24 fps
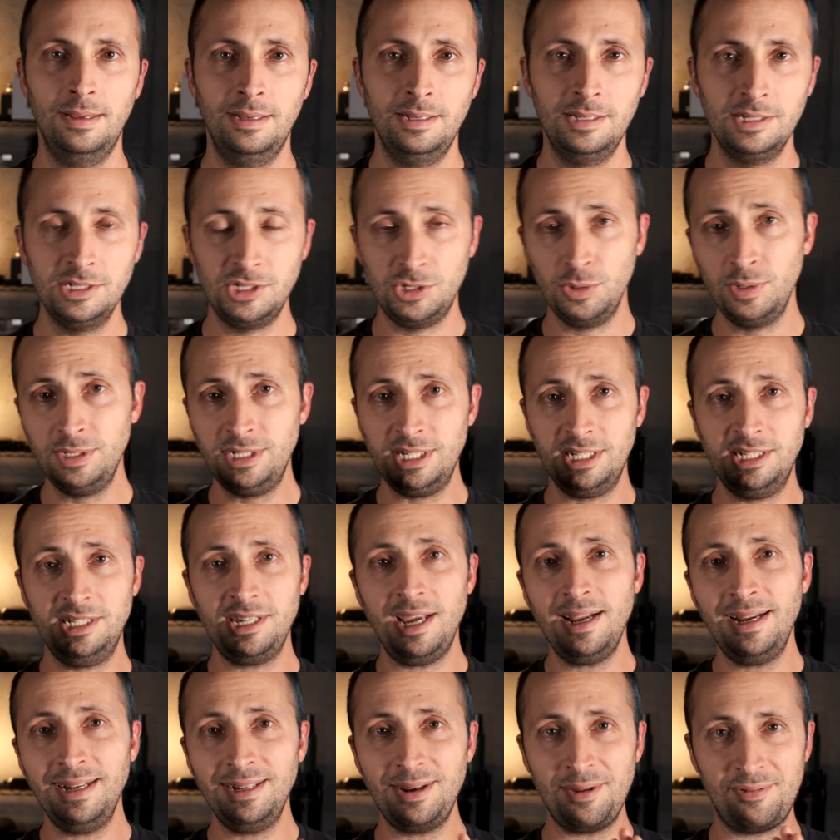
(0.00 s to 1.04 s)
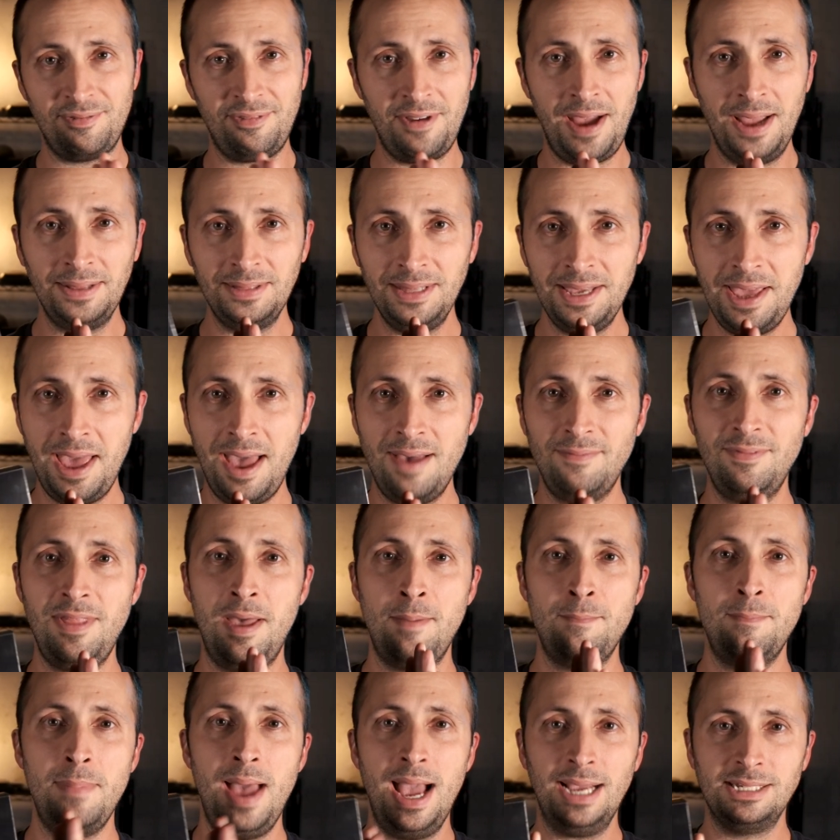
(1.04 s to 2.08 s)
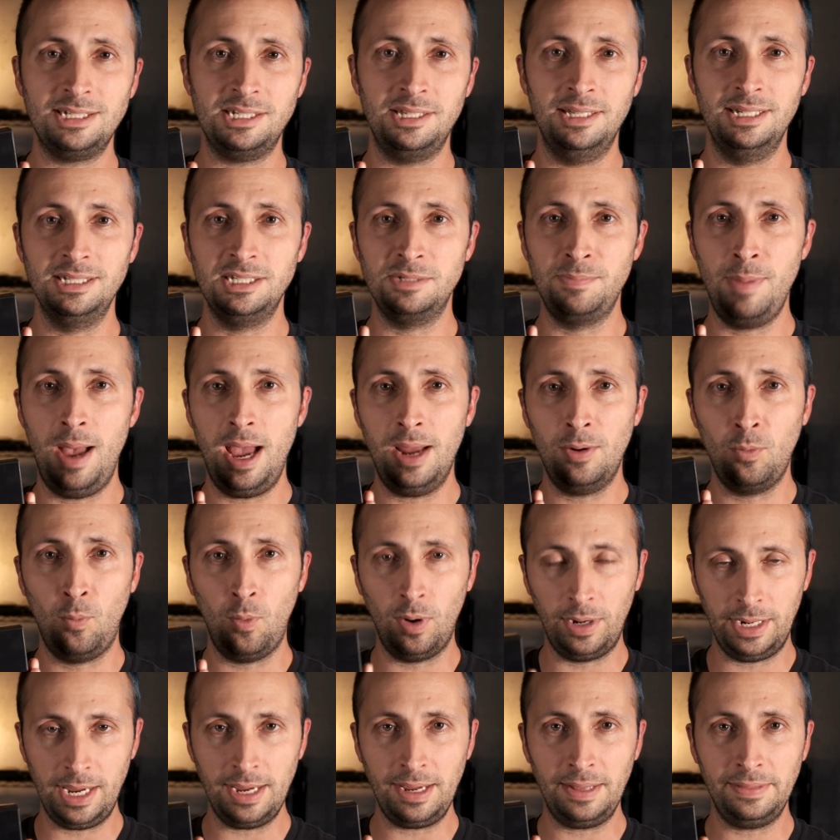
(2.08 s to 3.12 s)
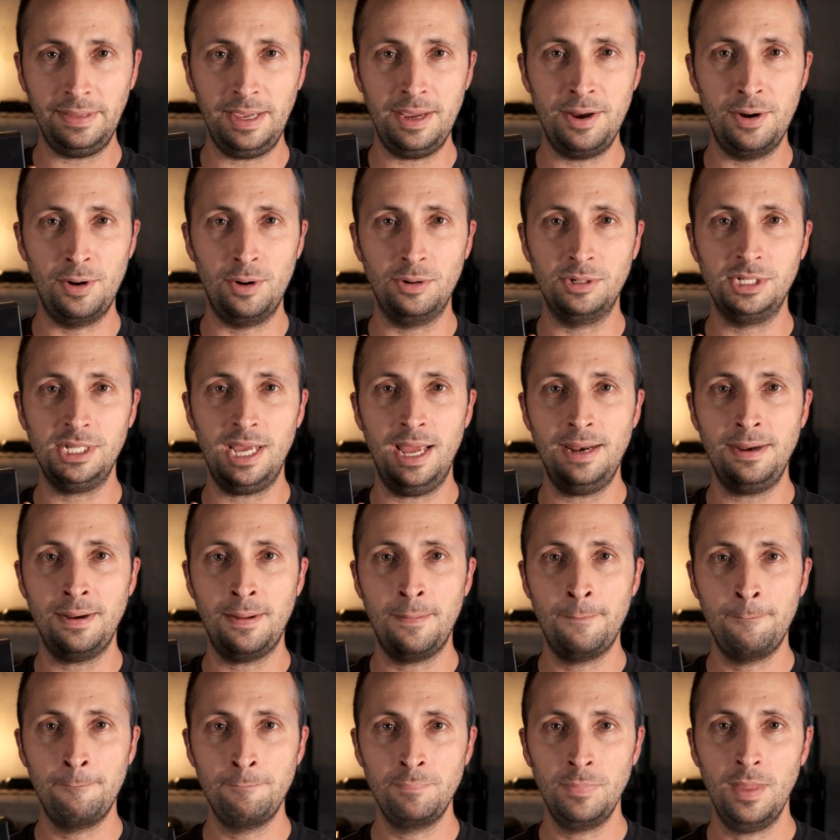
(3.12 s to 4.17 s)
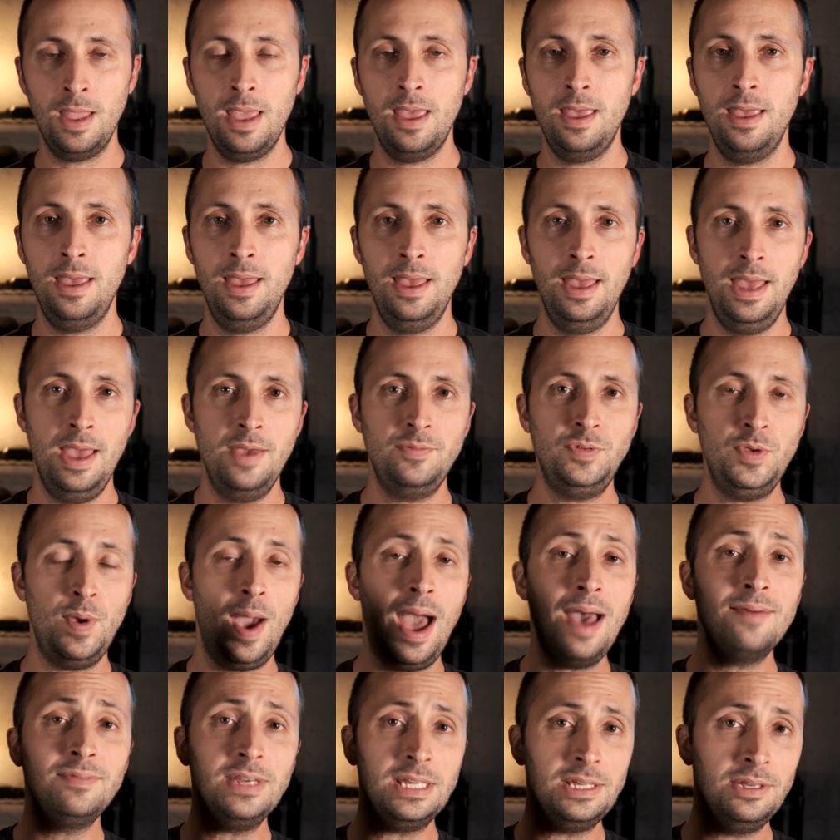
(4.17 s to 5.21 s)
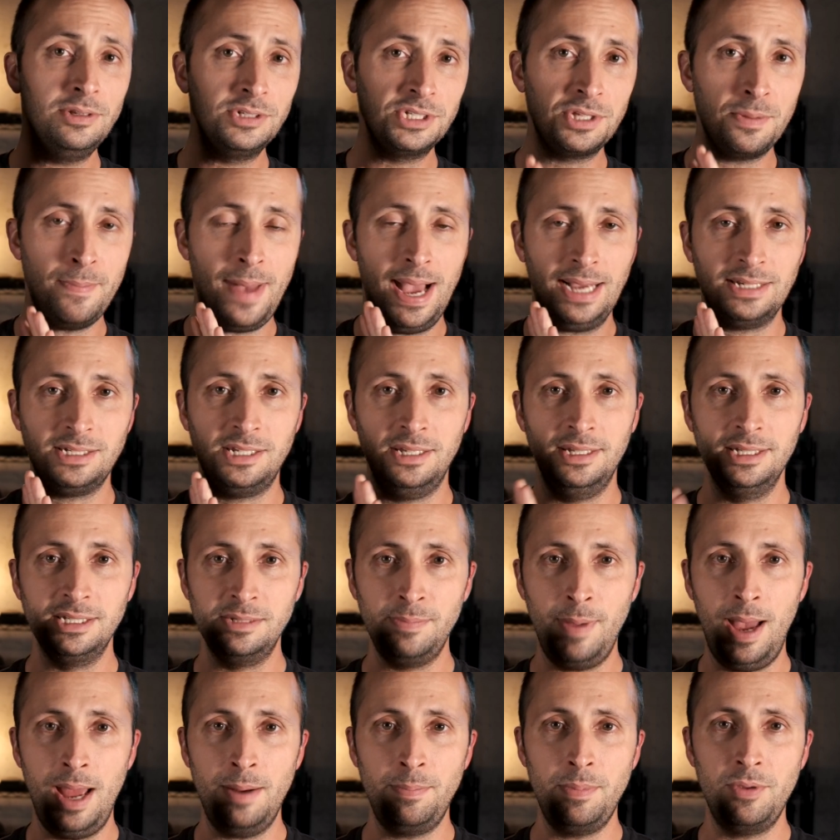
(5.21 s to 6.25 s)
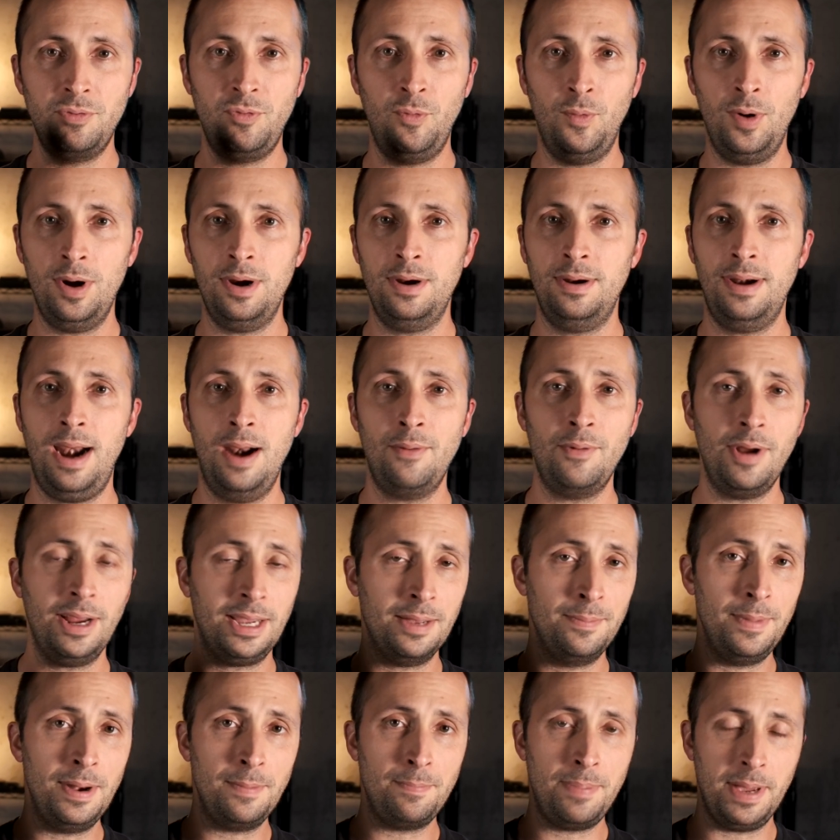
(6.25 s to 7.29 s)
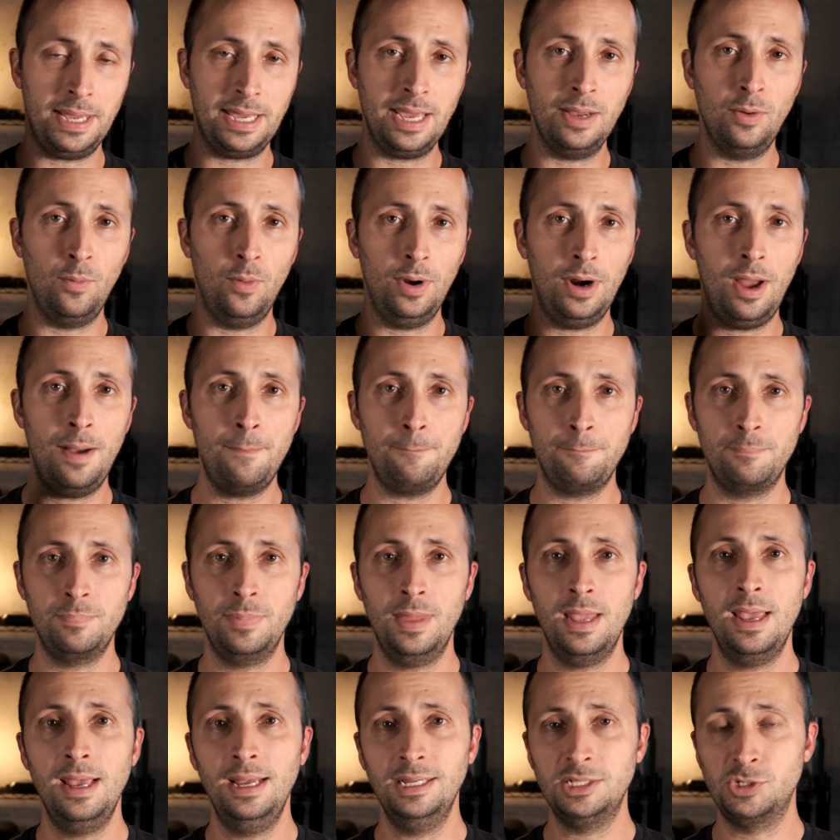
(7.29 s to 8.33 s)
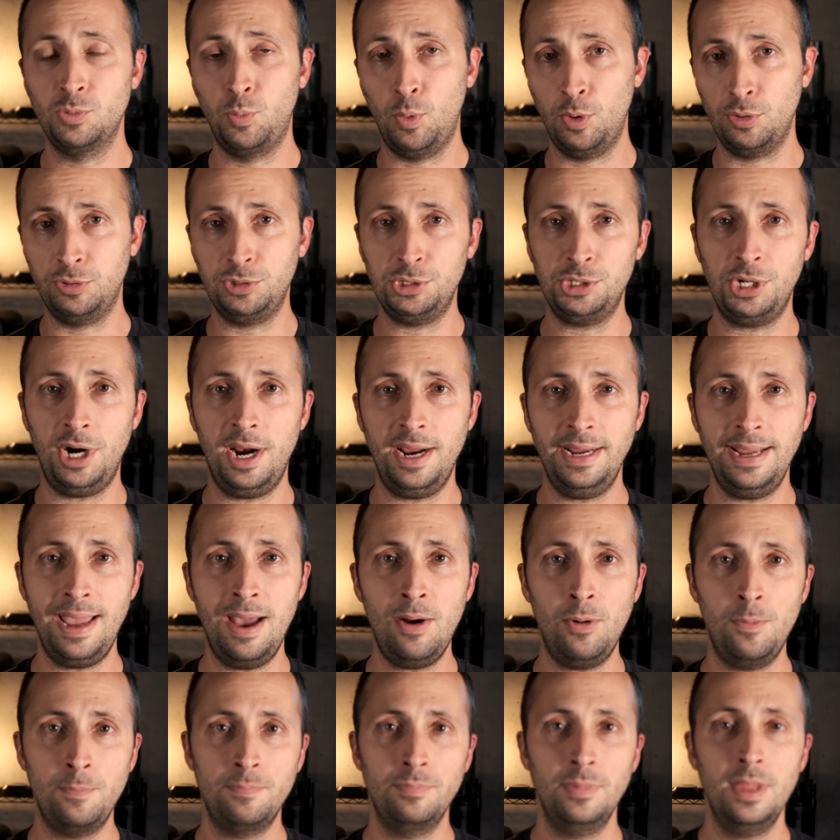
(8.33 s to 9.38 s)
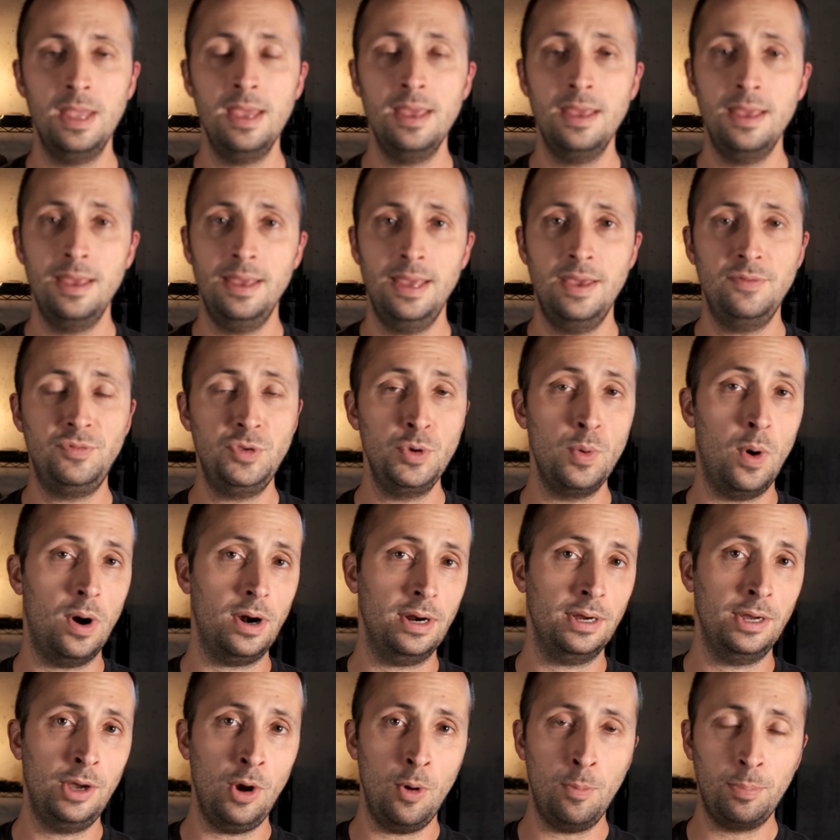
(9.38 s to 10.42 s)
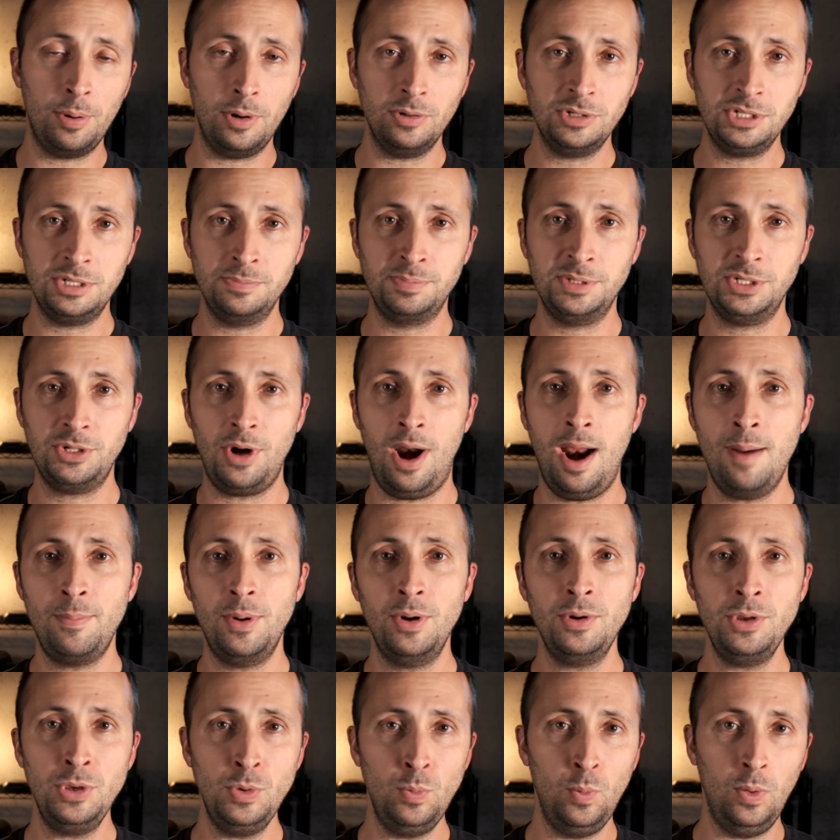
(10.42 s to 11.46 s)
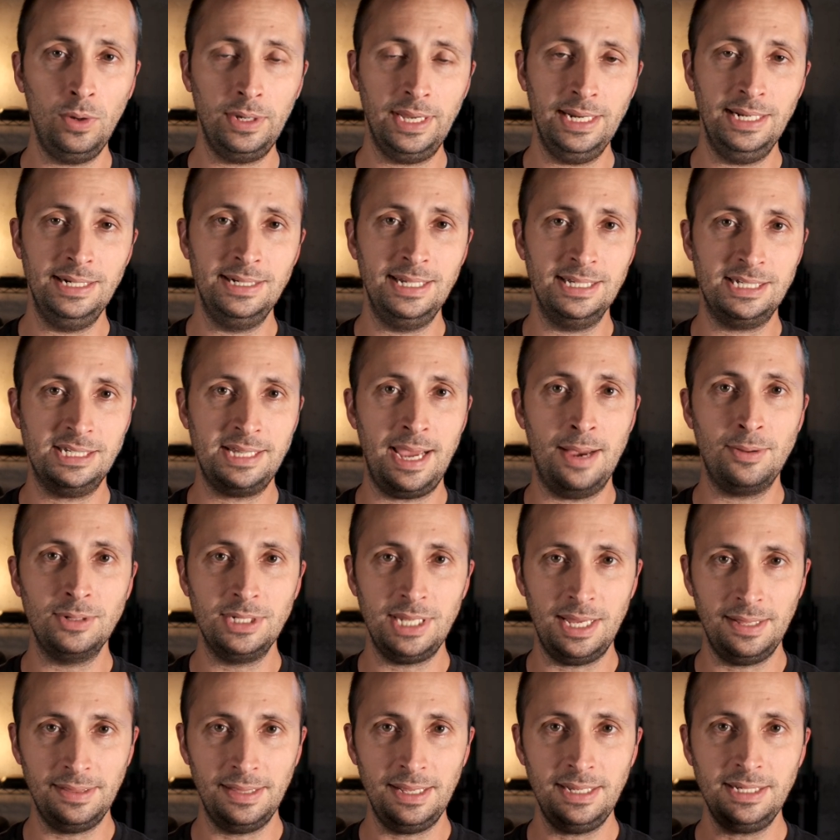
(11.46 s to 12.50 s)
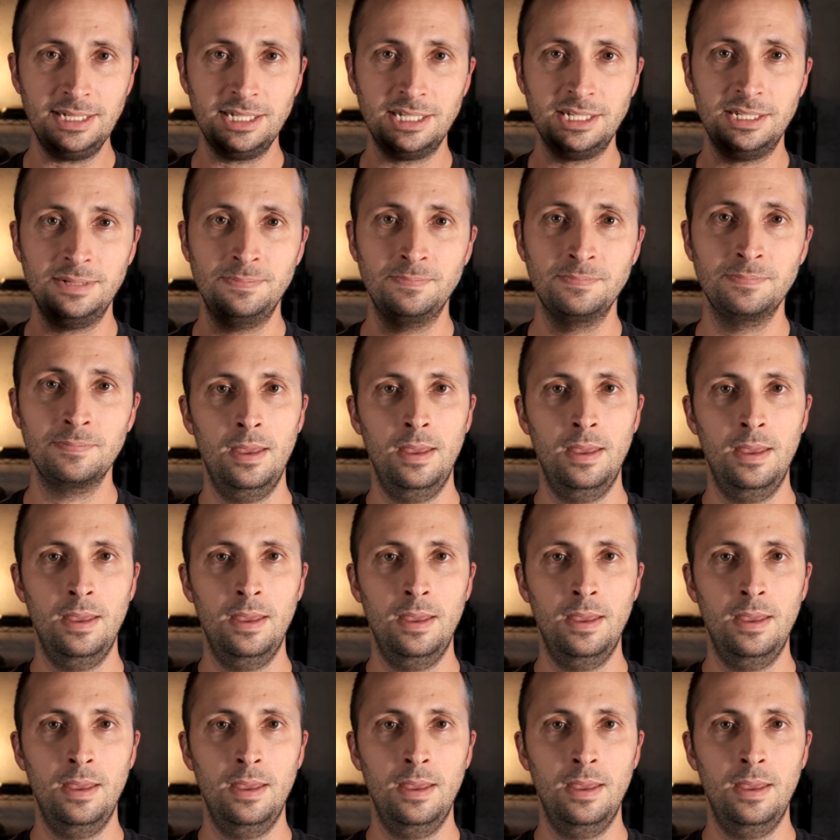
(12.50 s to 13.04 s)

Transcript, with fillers: So it's exciting to finally have that max lens mod working on the Hero 10. If you haven't used the MaxLens mod before, I recommend picking one up. It's worth trying out. If you are a GoPro subscriber, you will get a discount on this.